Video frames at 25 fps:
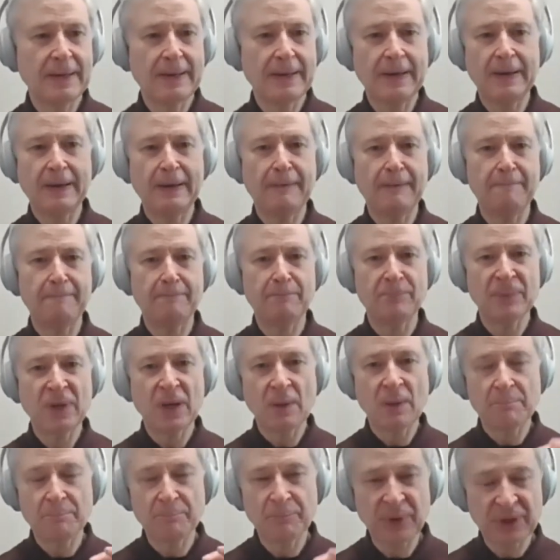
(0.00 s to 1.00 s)
Um,
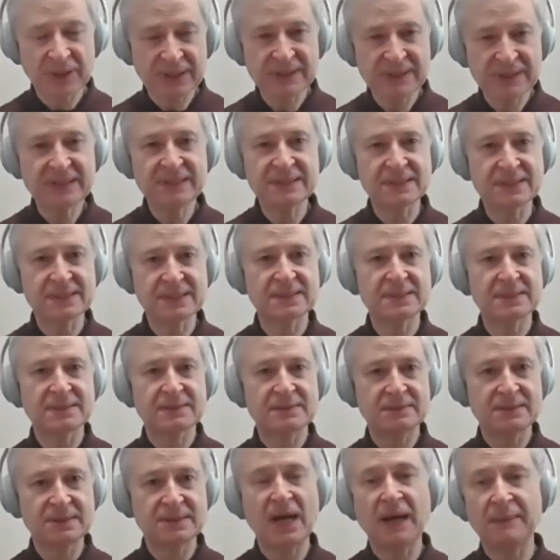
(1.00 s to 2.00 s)
but it is
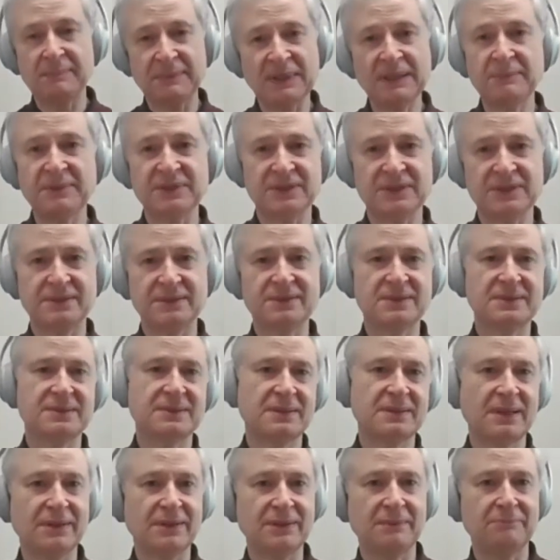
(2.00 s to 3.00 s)
time limited.
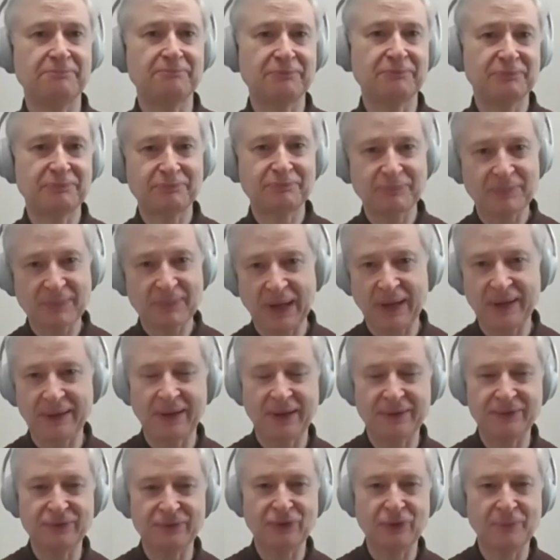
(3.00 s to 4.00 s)
I, right.
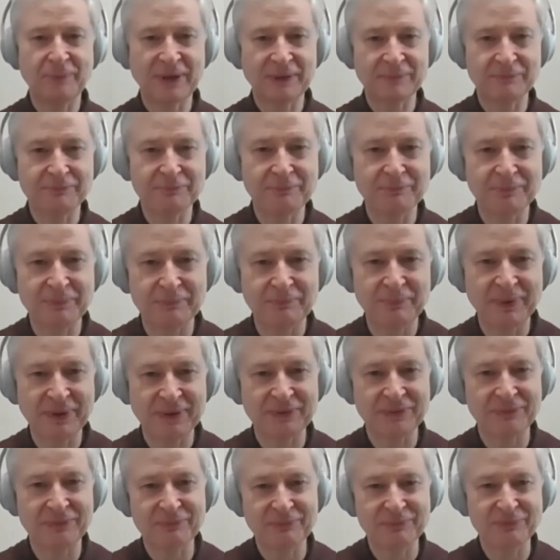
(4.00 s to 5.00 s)
I, I, don't know about the,
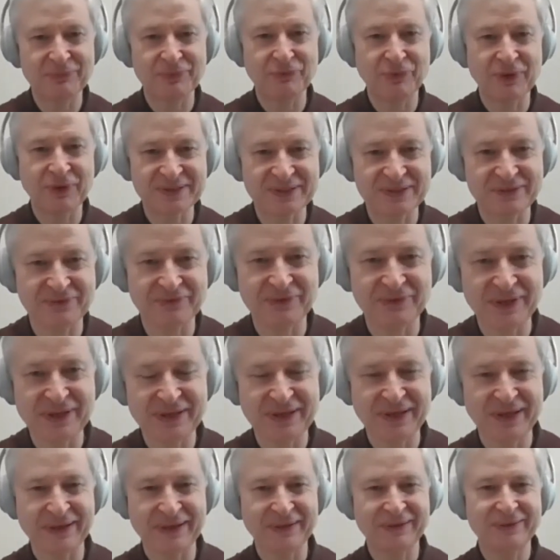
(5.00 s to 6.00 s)
the rest of
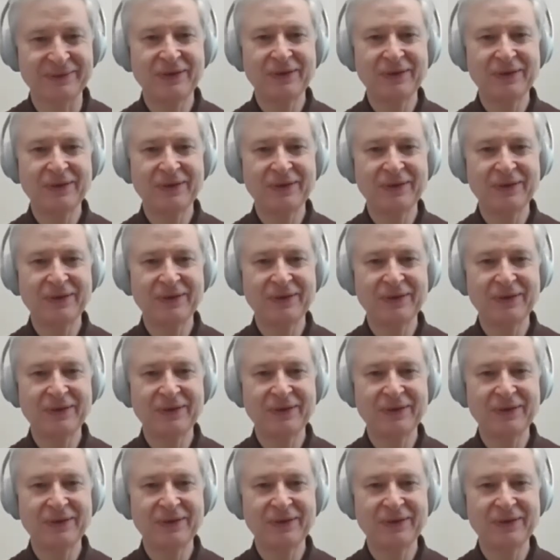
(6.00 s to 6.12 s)
the uh,